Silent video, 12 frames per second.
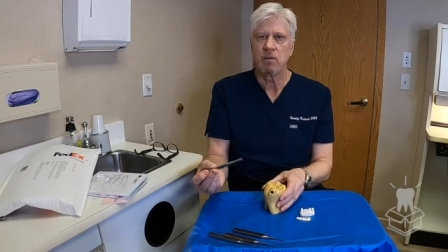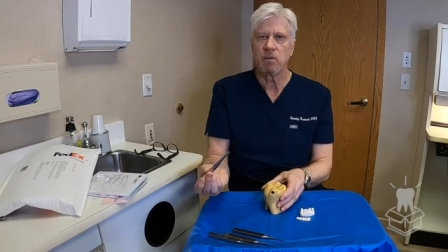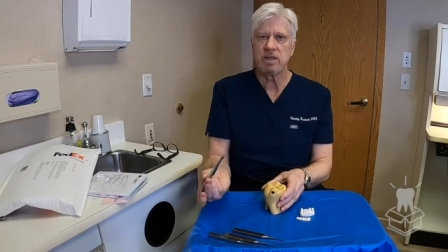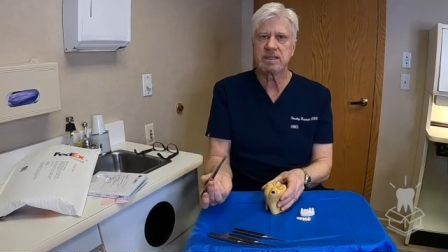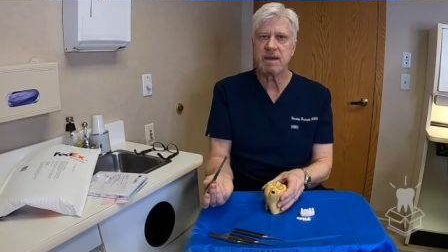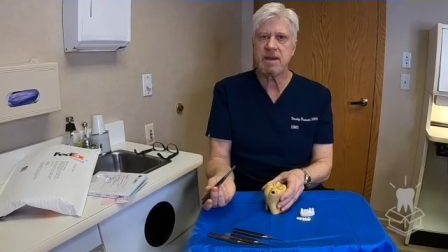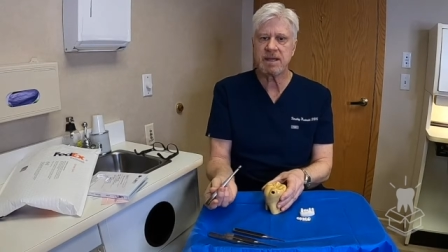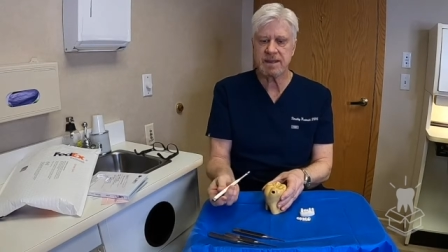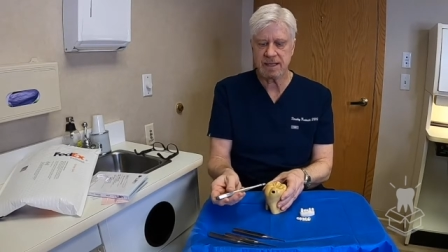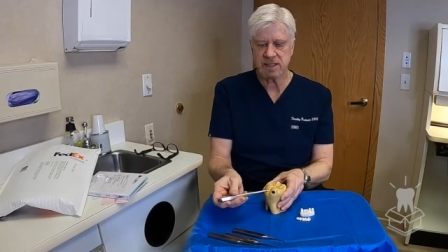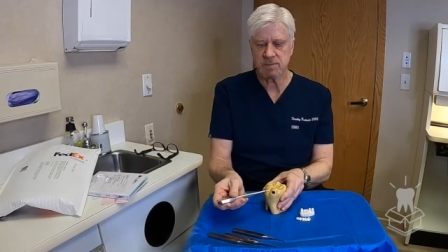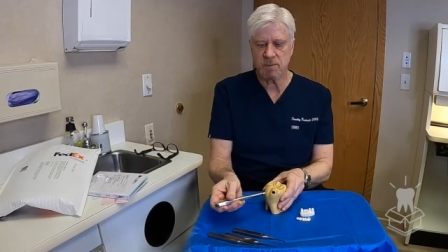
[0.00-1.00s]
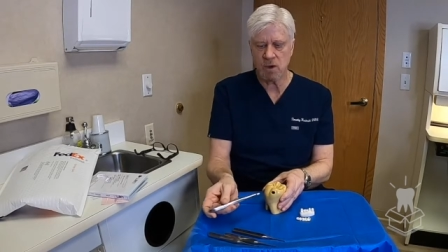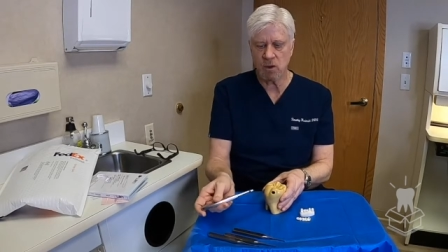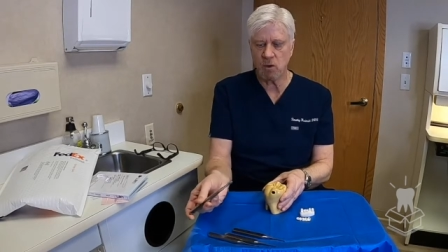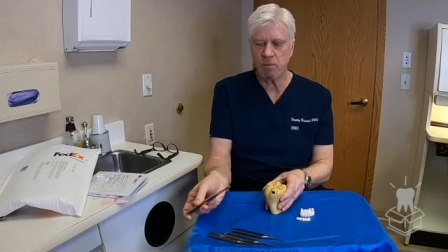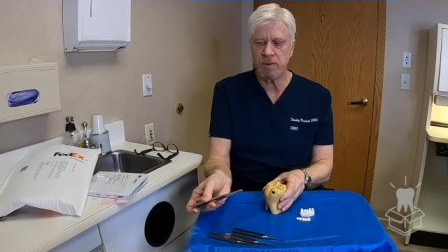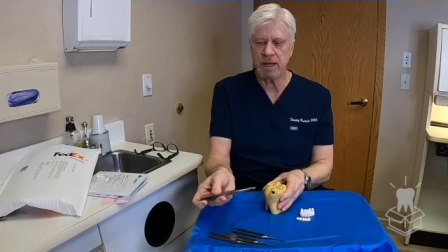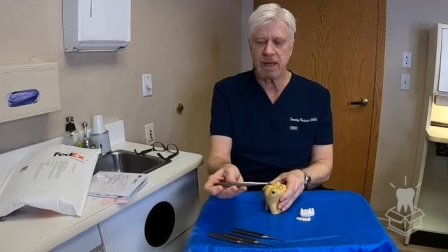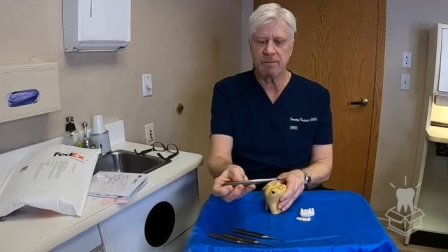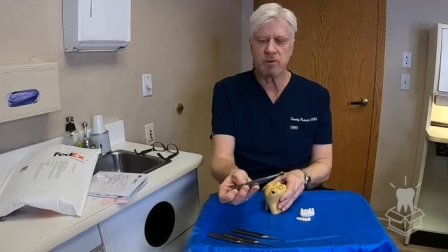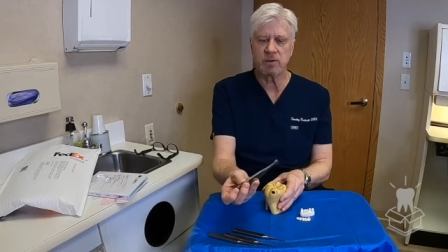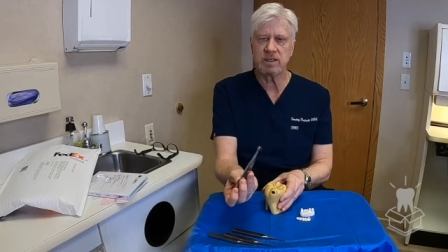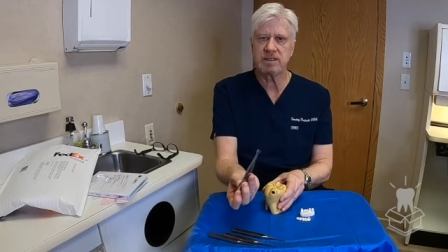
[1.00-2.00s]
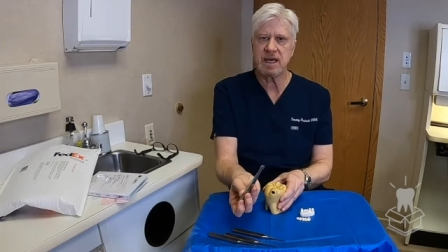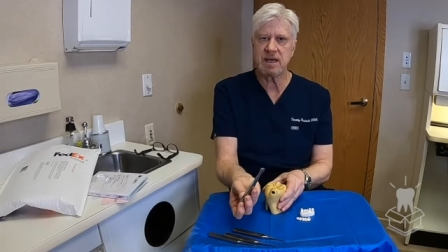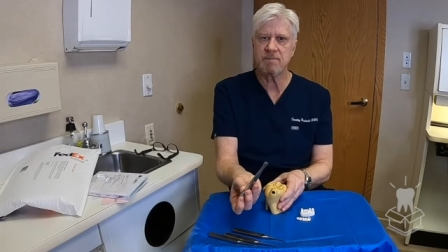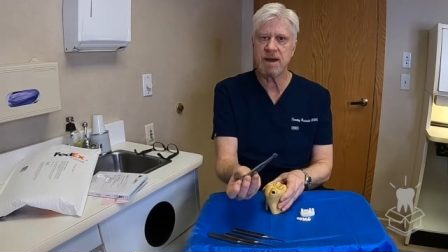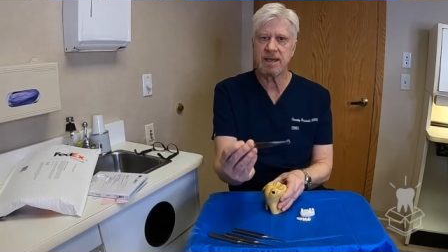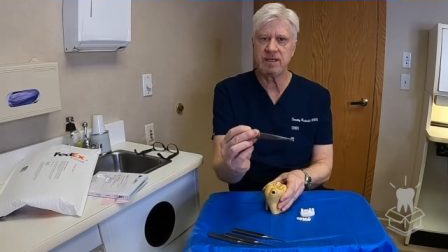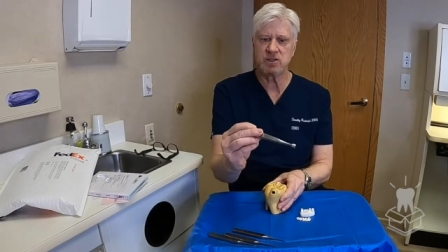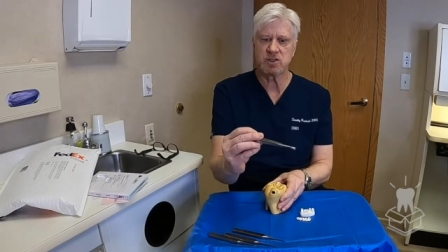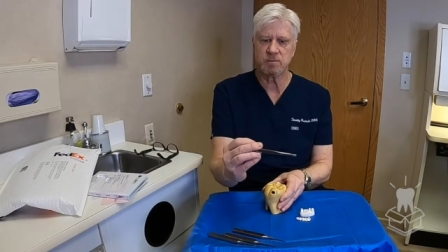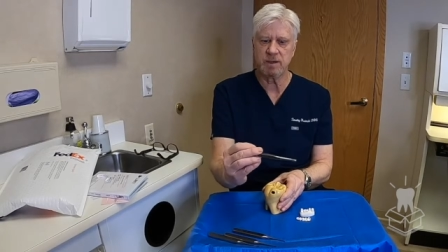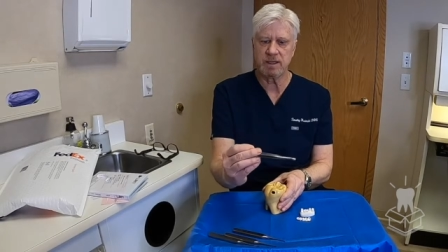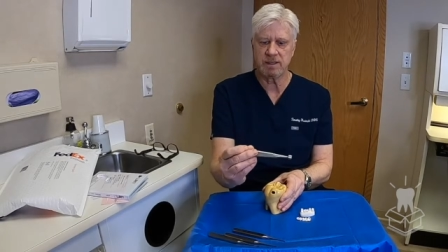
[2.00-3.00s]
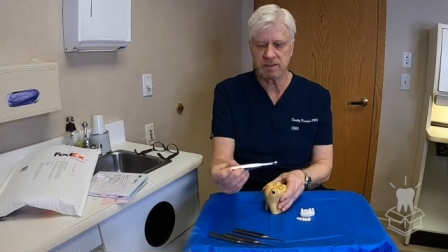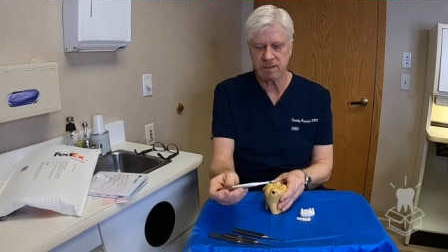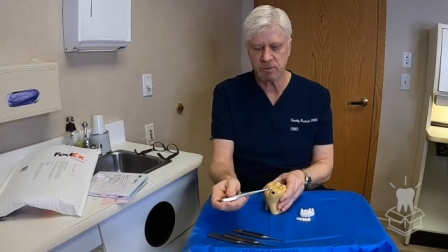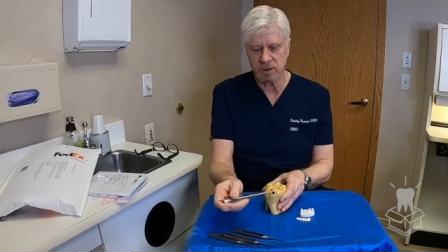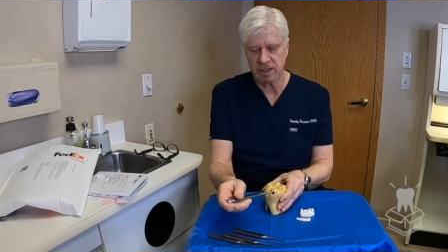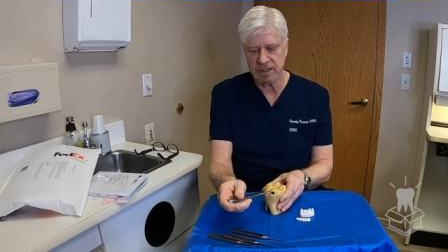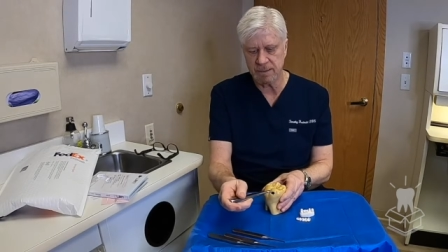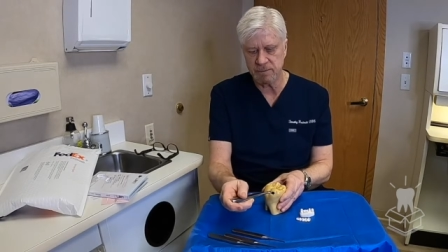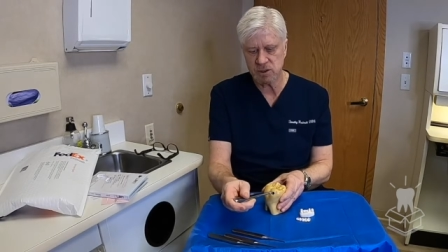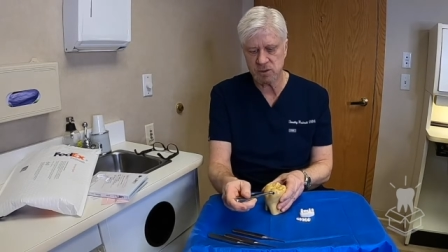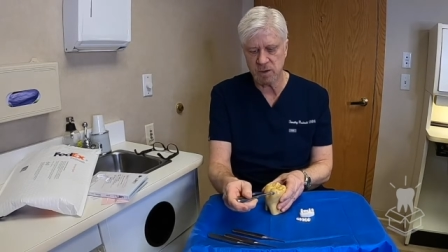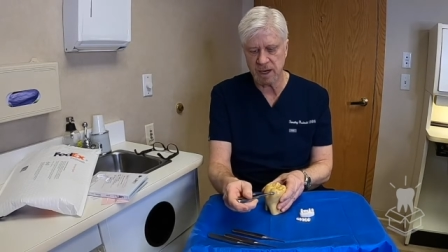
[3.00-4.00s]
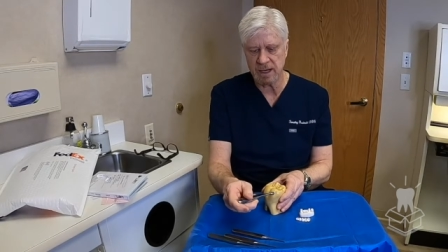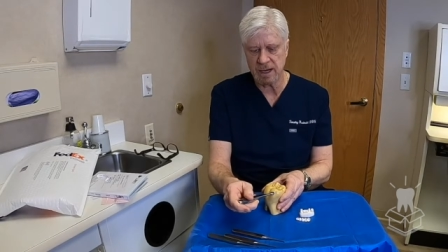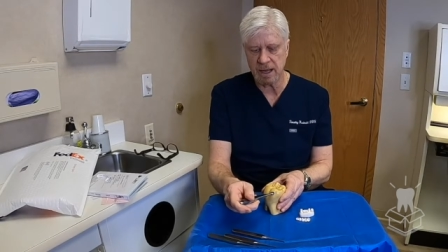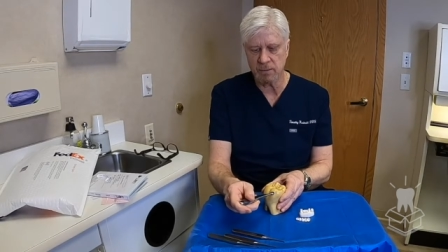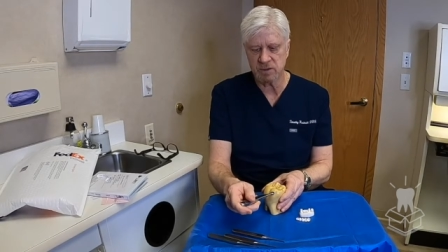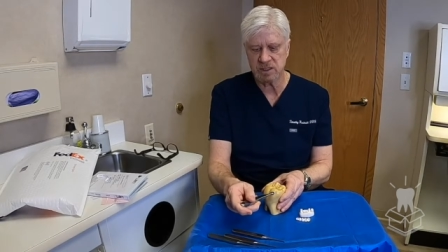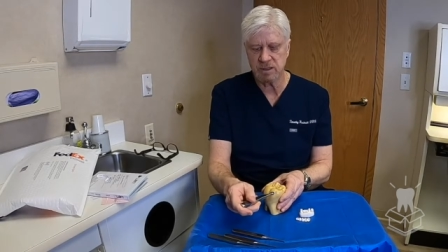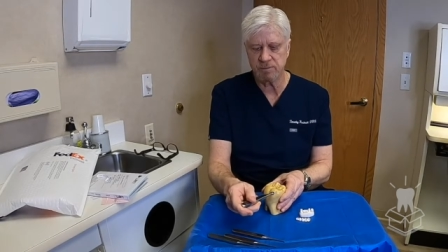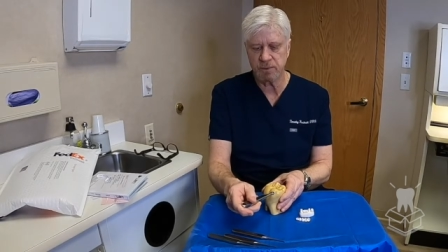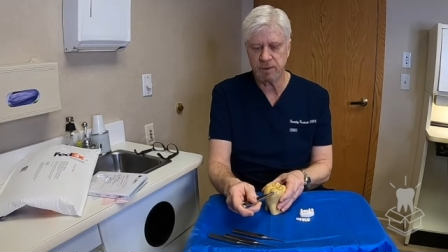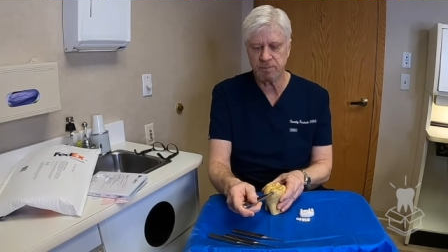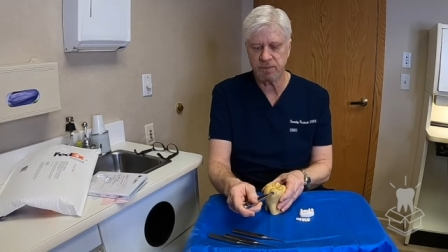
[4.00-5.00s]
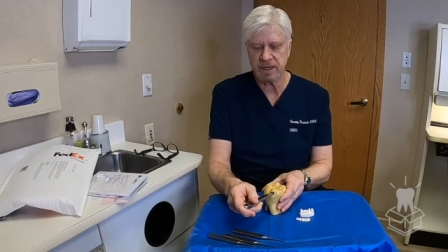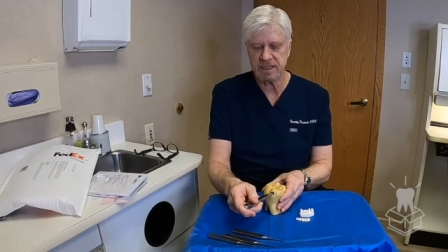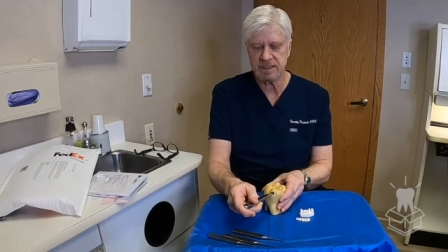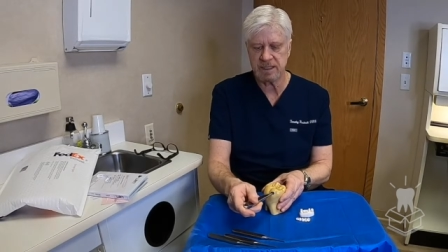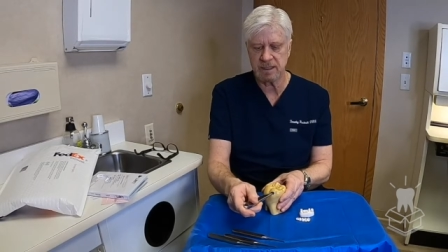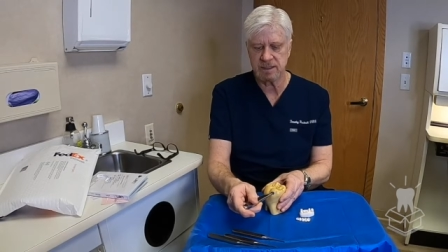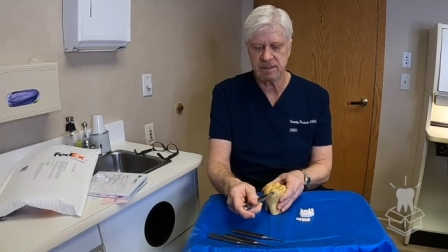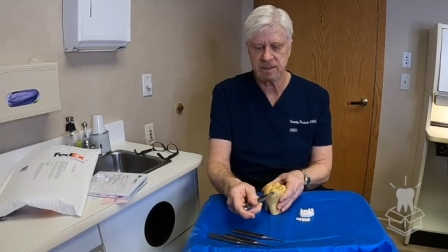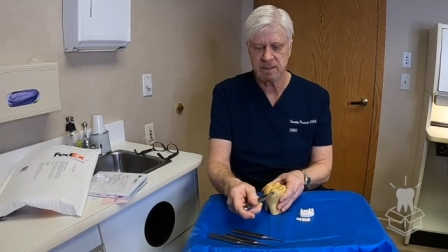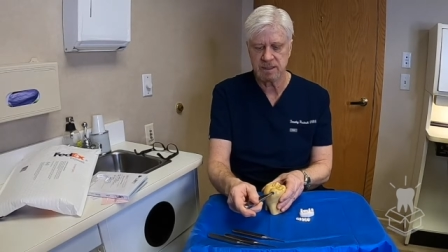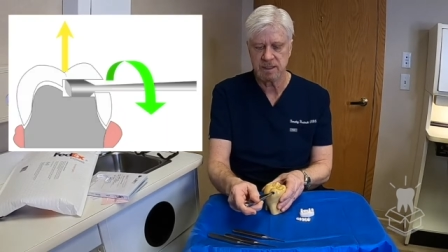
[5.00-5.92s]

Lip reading: Once I make that small opening, I'm going to take my instrument, we're going to demonstrate, and I will simply place it